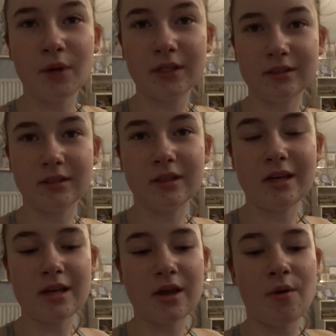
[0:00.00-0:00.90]
when
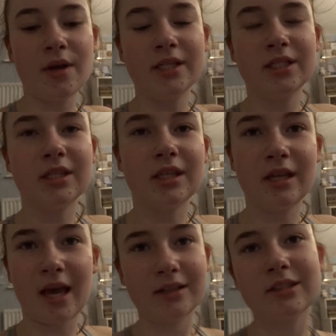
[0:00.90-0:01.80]
going into the
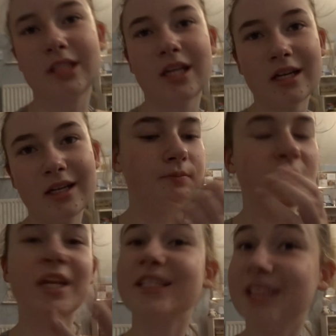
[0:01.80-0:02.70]
next
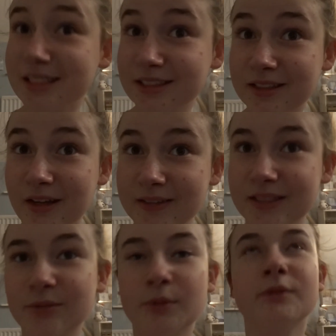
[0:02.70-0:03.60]
exercise.
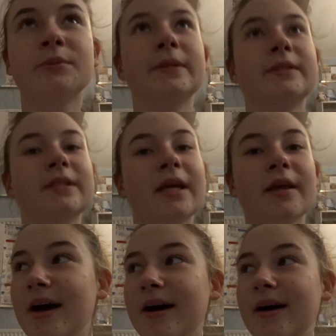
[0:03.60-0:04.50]
That's what I was supposed to
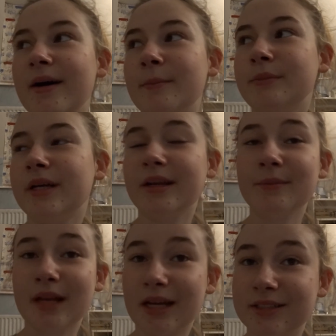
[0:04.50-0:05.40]
say. And
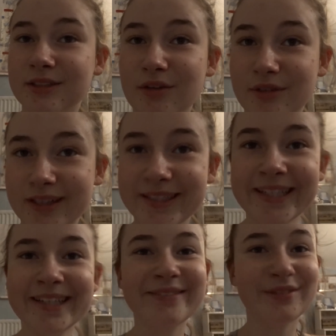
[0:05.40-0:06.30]
I'm glad it's over
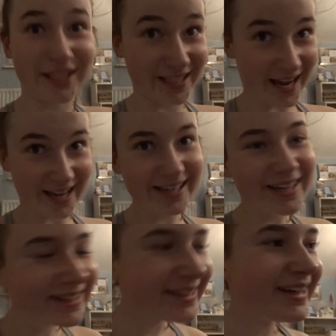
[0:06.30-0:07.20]
for
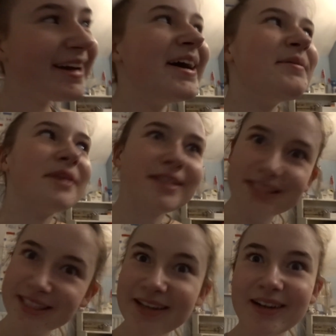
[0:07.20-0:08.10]
today. But I'll
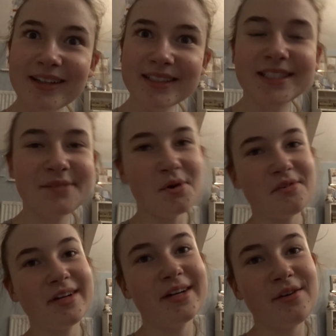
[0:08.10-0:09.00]
see you guys
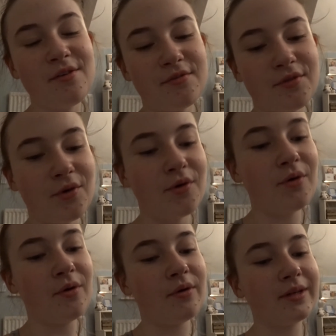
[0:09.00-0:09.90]
tomorrow
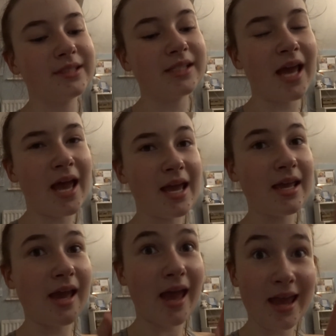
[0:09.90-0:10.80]
for
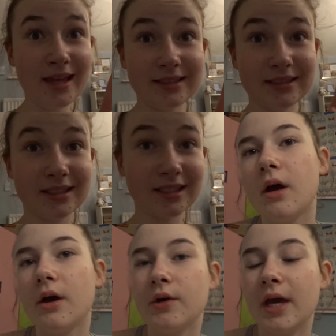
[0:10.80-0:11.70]
day 8.
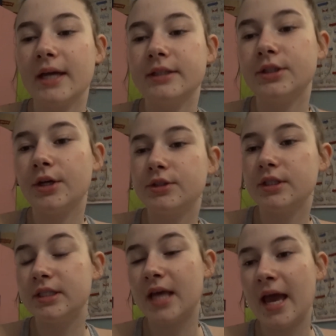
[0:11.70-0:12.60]
Okay, so
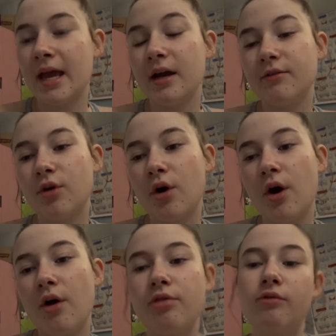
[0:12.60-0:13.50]
today I've
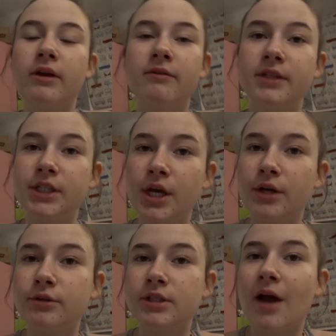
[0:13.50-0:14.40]
got 3
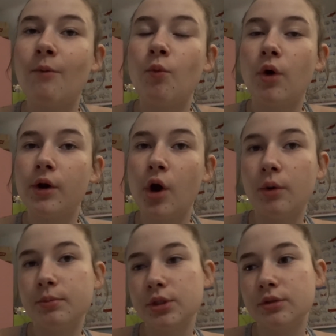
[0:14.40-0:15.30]
videos and 1
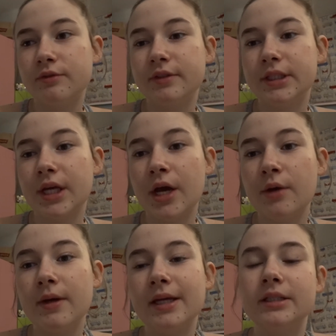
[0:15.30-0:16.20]
optional video.
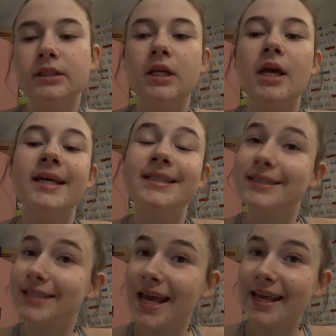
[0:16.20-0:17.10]
It is
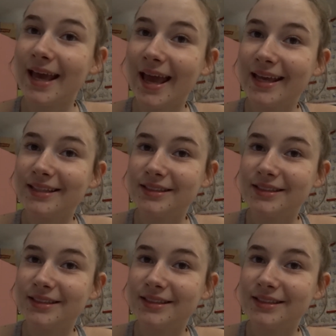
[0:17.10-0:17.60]
day 8